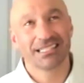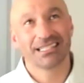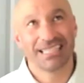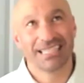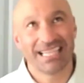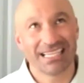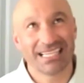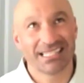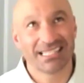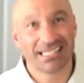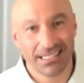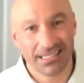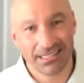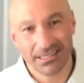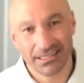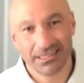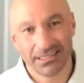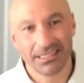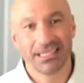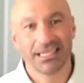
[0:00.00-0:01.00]

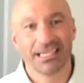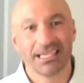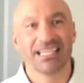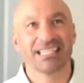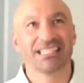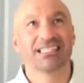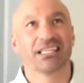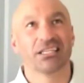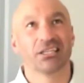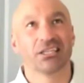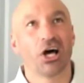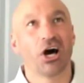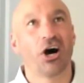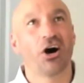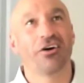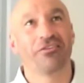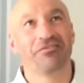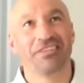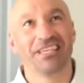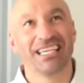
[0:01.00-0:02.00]
lesson is the
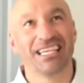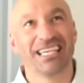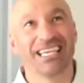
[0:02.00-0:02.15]
law of the